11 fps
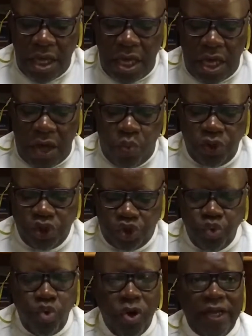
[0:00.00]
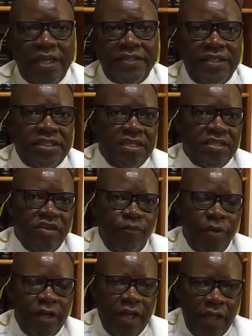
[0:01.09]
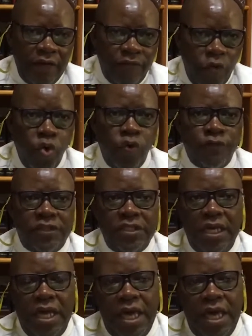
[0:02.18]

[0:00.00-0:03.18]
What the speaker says: which two organizations have been involved